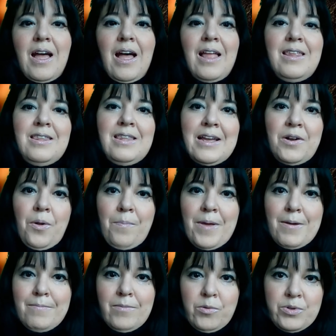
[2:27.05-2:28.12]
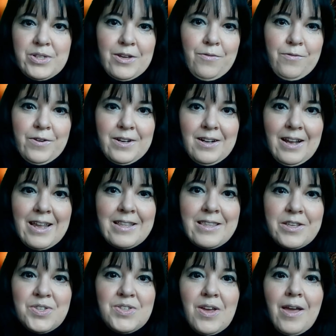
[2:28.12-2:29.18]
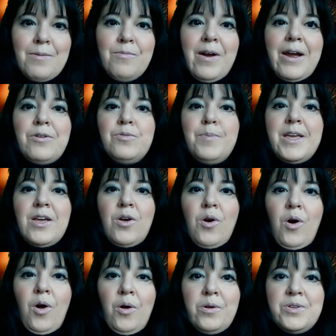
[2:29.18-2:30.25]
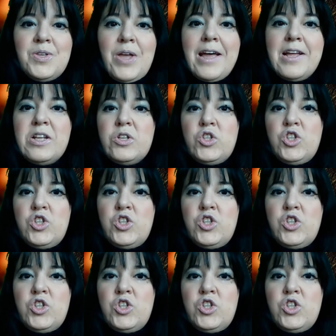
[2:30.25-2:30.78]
a little bit more differently this time round because at